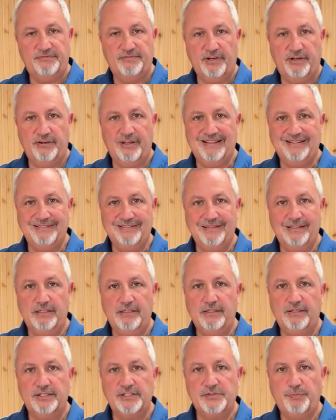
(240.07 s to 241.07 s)
very
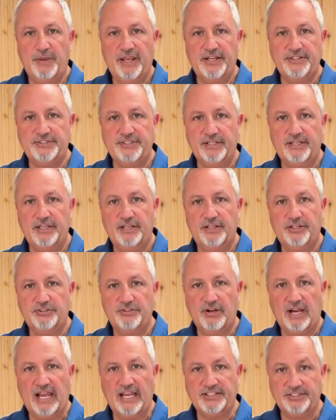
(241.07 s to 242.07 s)
little expansion and
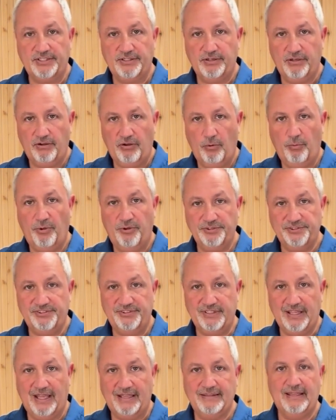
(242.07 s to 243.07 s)
contraction, almost
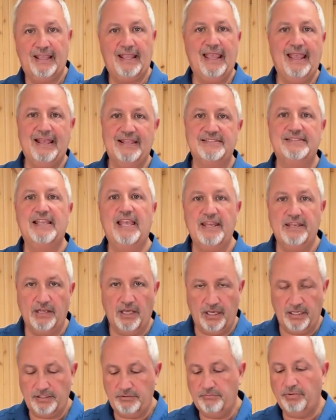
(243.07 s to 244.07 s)
none. I can't say
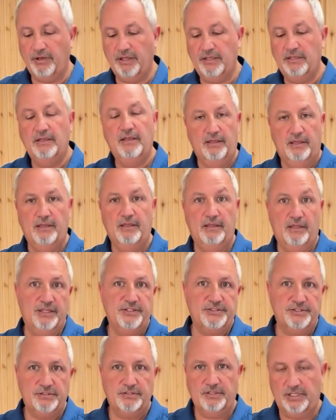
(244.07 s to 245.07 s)
none, but
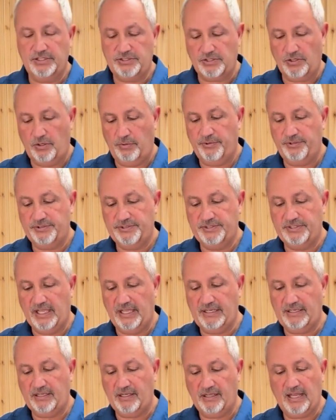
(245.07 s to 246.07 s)
it's almost
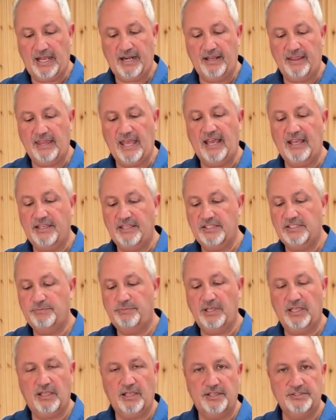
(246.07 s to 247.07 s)
none. And a lot of that is
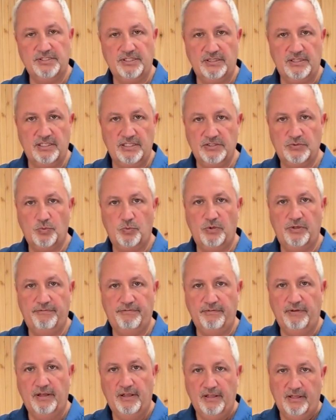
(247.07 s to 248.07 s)
because of these
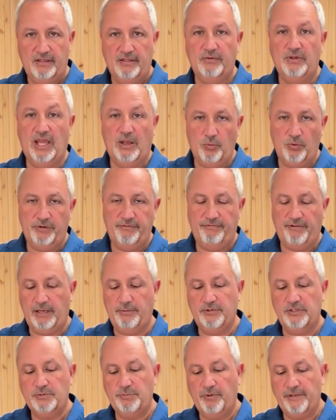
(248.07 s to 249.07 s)
not wood
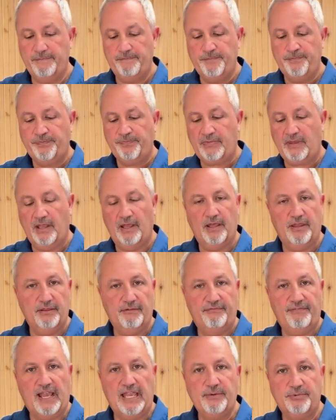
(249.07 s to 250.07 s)
fibers, but
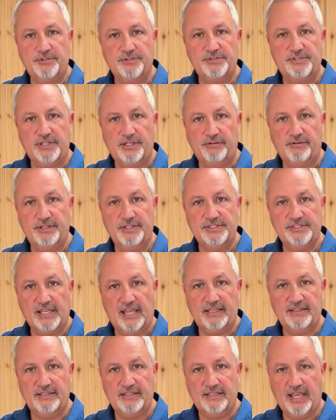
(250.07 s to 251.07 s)
the fibers that are
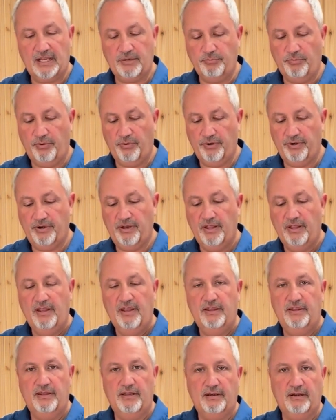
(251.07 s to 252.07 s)
inside the deck board
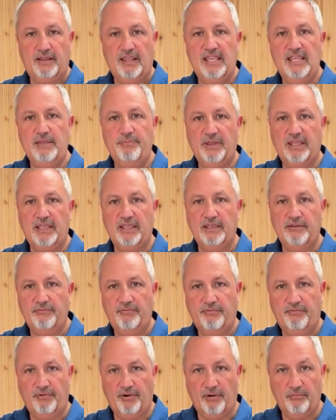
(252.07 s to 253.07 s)
that are keeping it
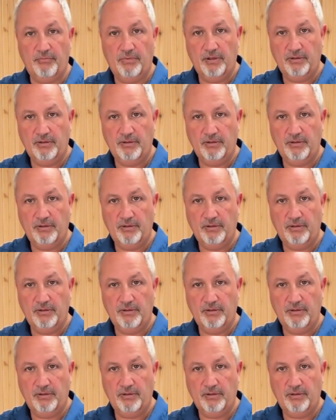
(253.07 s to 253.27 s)
from